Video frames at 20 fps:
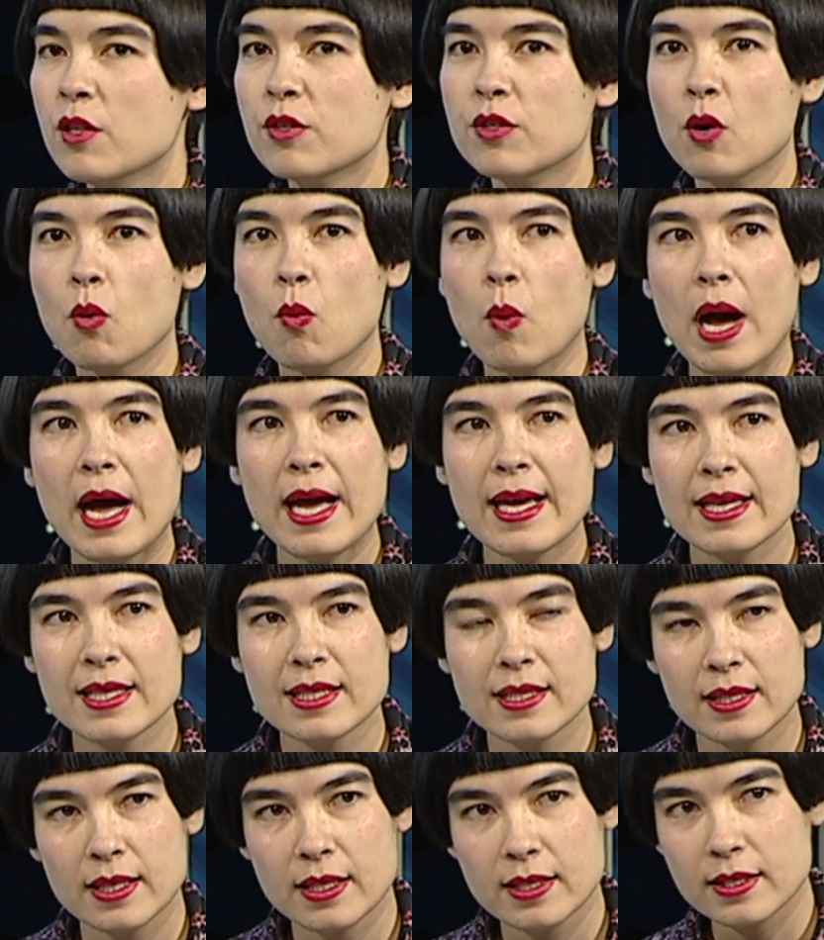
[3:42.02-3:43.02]
So why
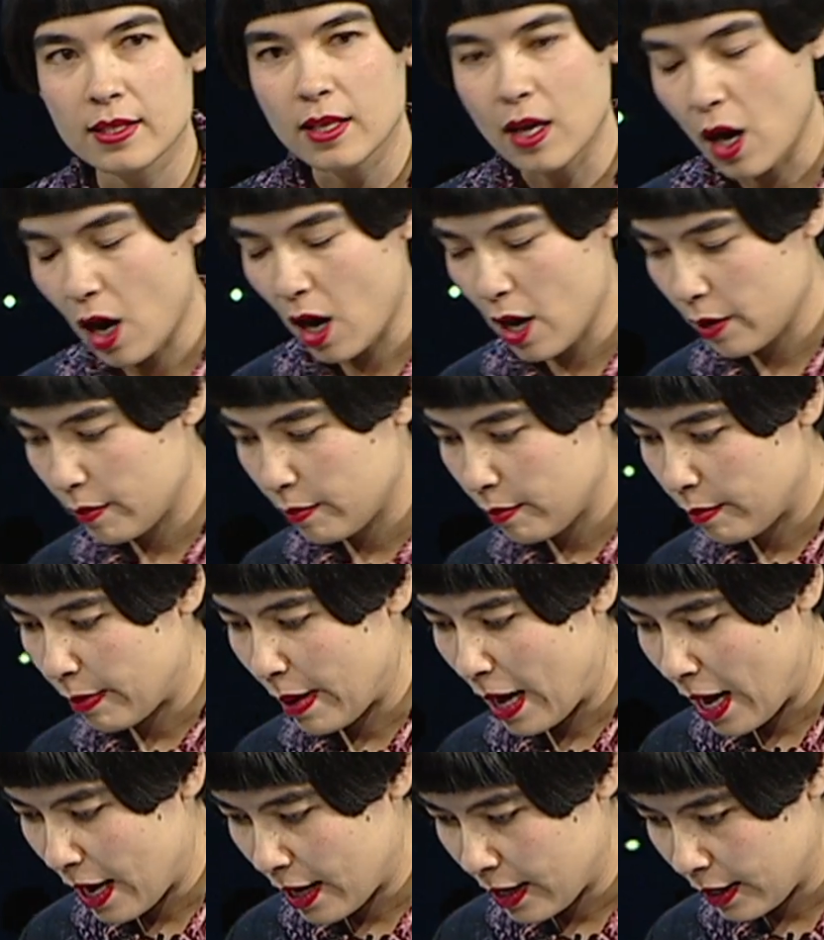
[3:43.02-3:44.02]
is this art
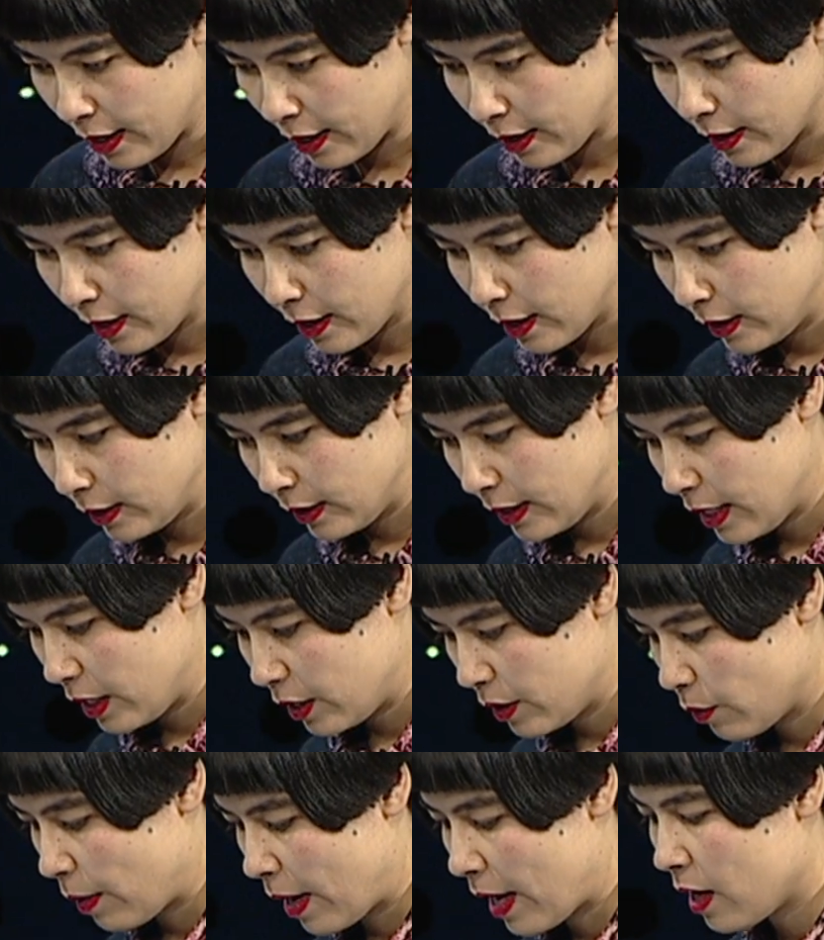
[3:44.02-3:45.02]
buying
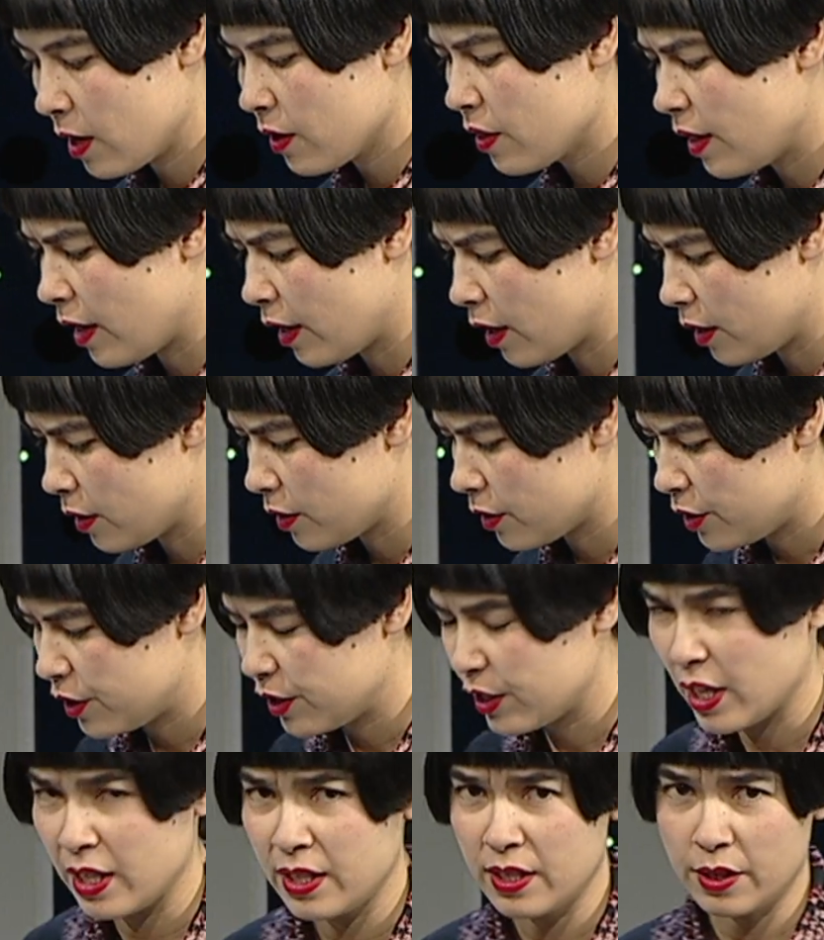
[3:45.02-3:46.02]
elite, why are their
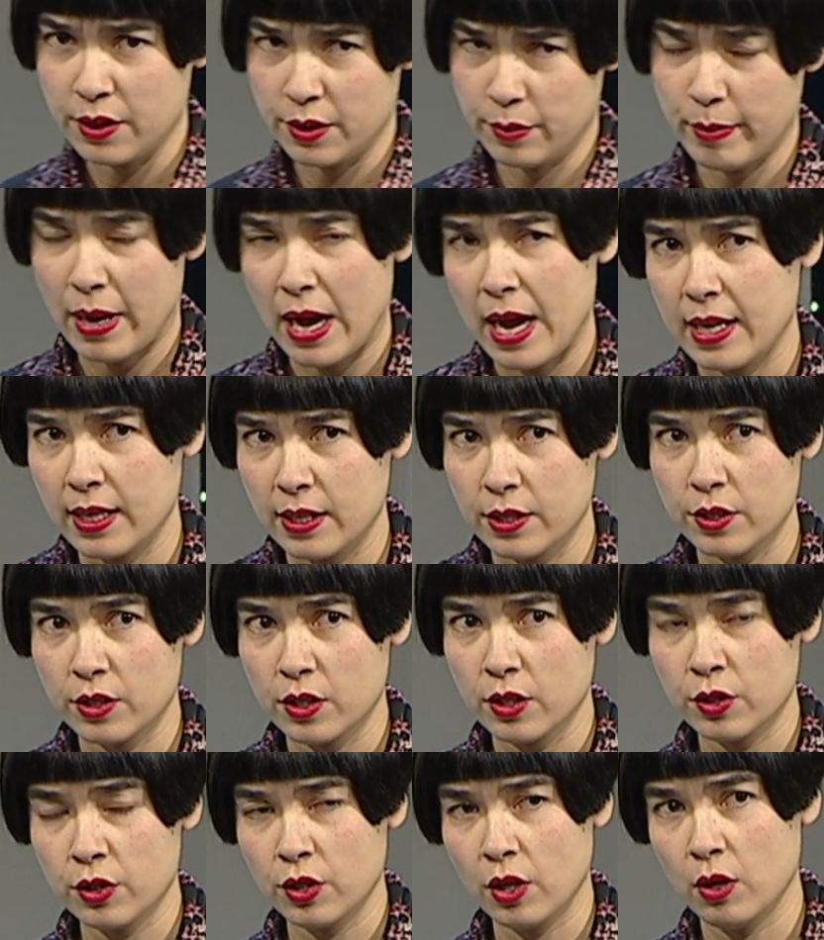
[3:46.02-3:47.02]
gender
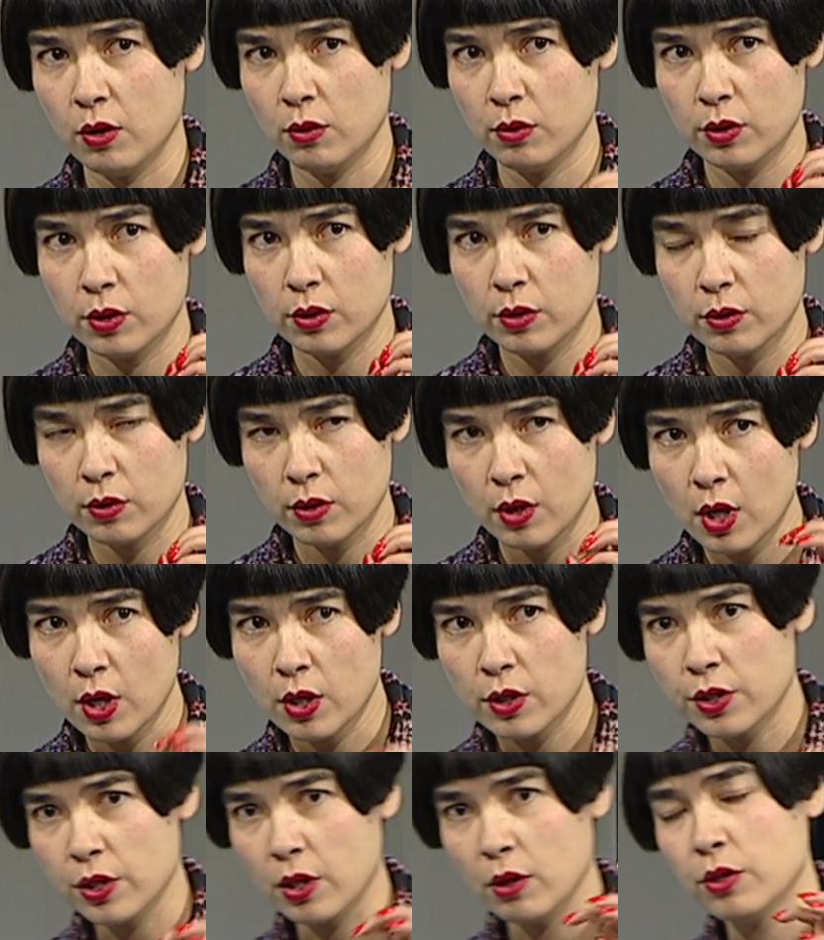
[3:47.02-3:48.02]
bias so
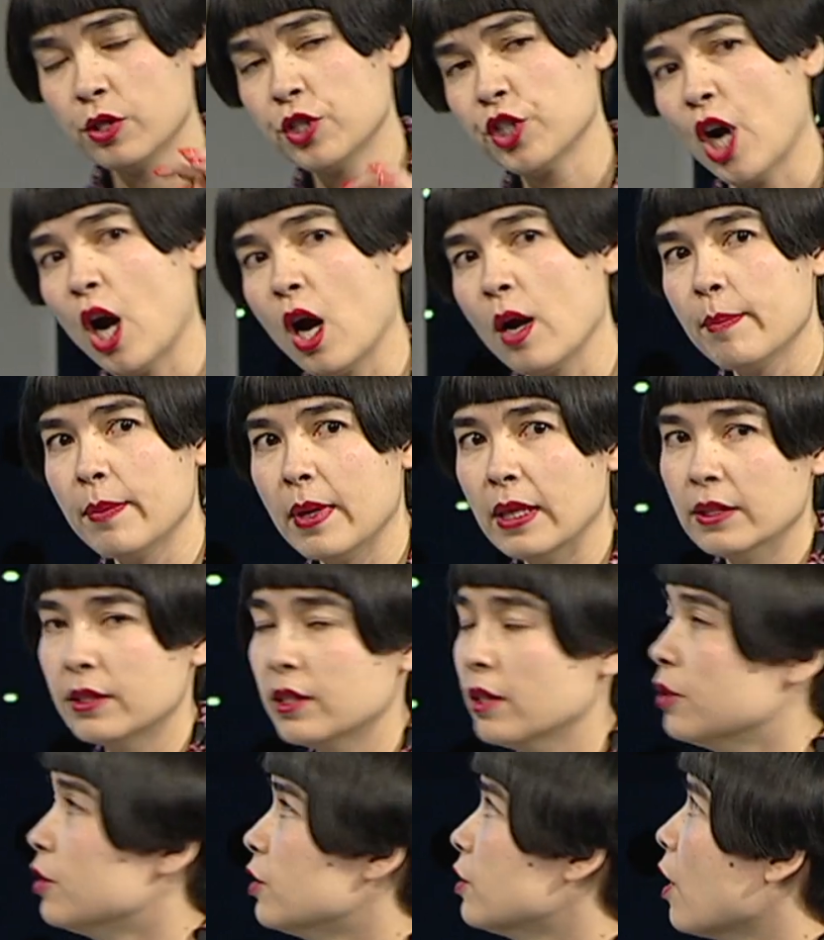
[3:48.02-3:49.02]
sharp and
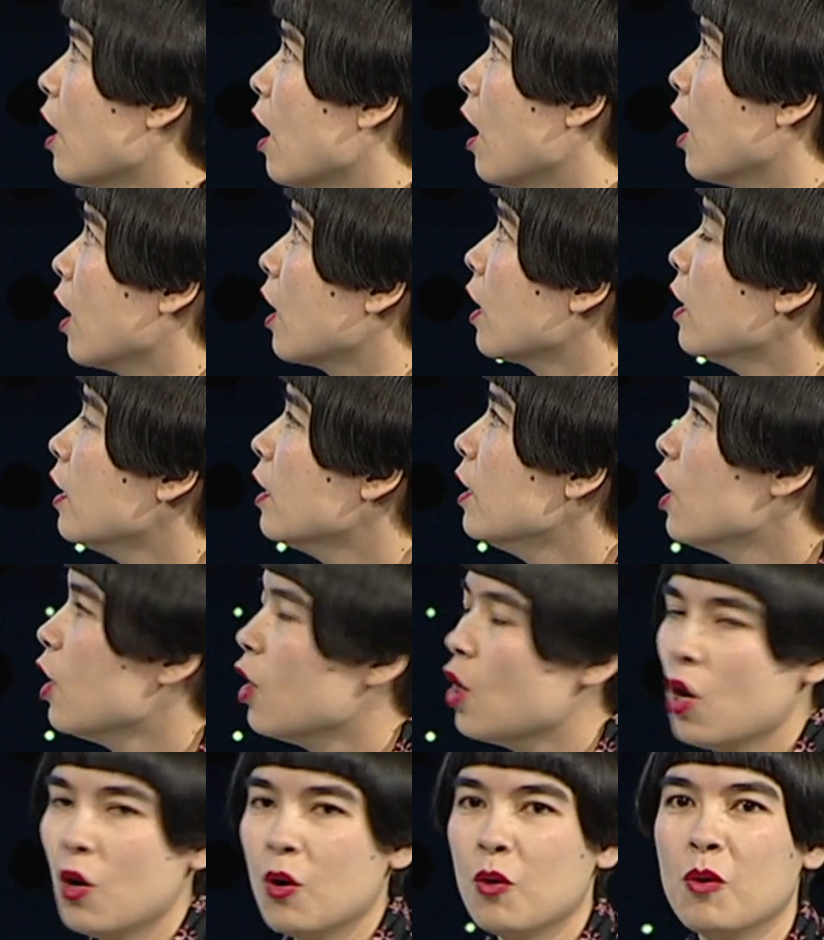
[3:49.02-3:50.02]
so strong?
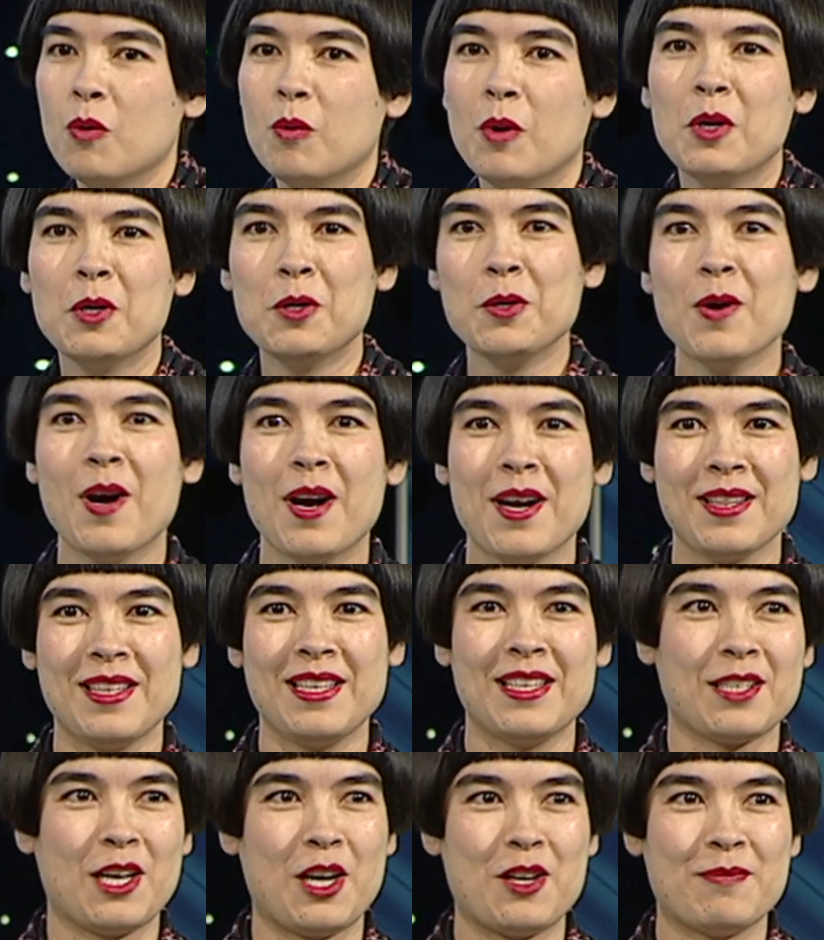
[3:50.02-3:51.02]
Well, who are
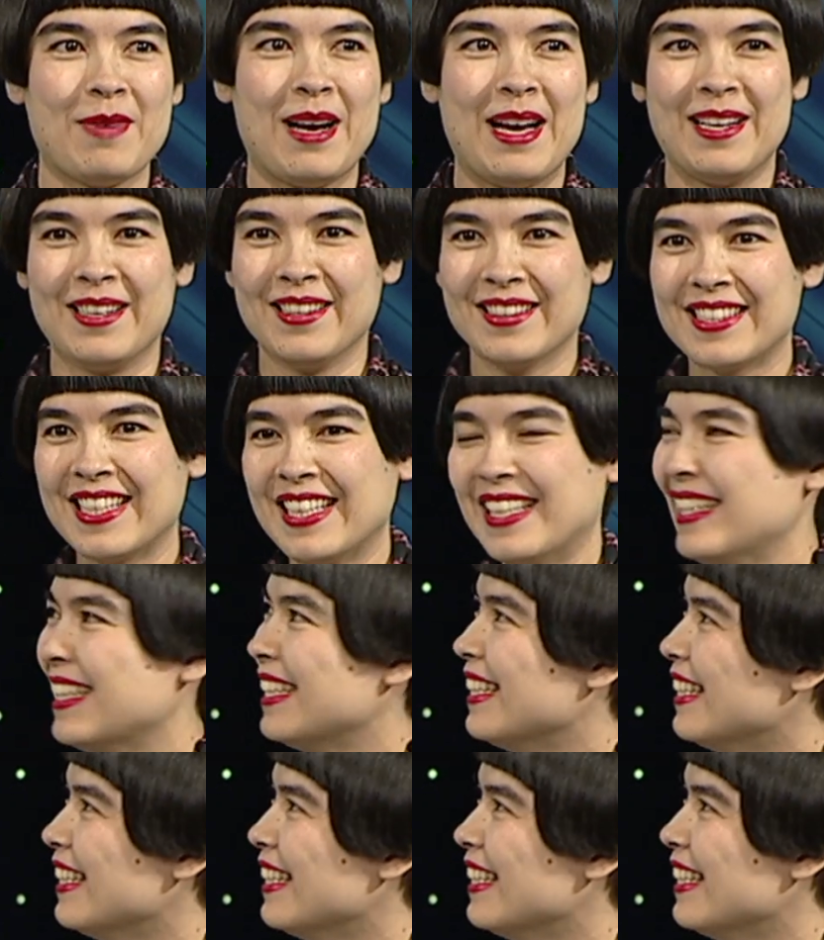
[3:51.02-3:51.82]
these art buyers?